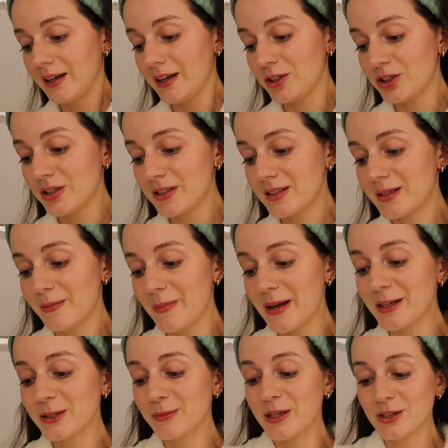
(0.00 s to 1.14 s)
it just
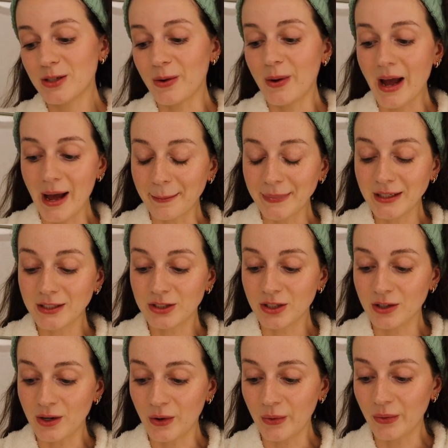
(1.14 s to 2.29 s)
makes me so happy to
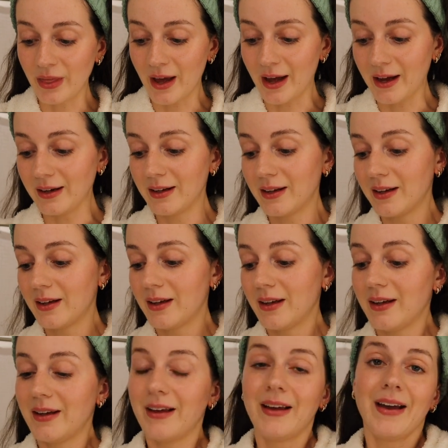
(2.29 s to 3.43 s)
know that
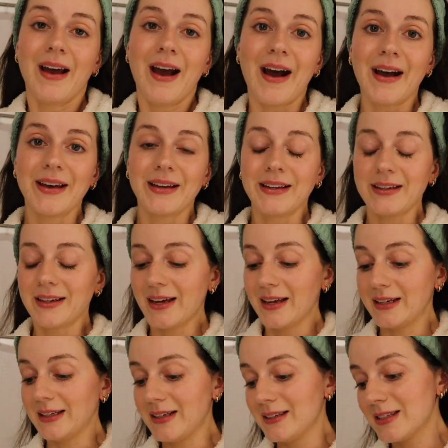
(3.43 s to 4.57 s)
I
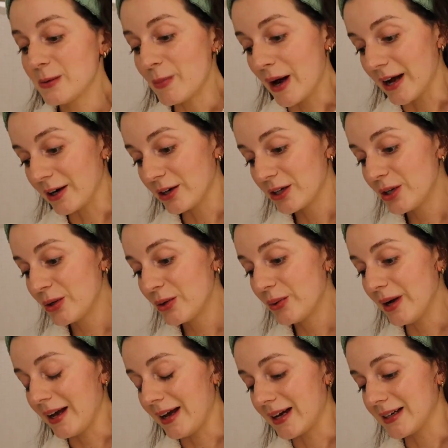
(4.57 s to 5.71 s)
can inspire you
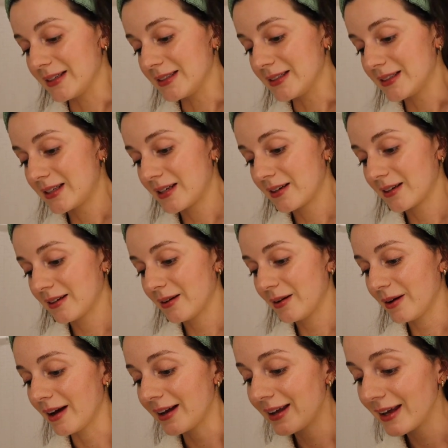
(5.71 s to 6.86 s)
and
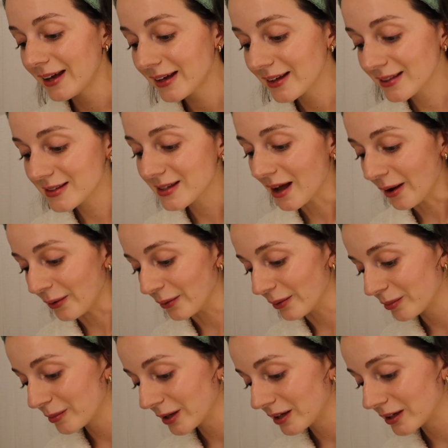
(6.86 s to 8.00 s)
I can't get this out.
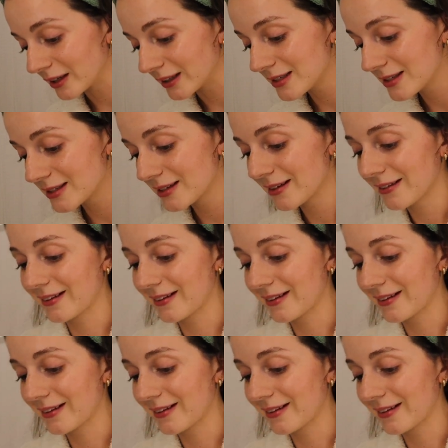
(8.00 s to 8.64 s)
Oh my goodness.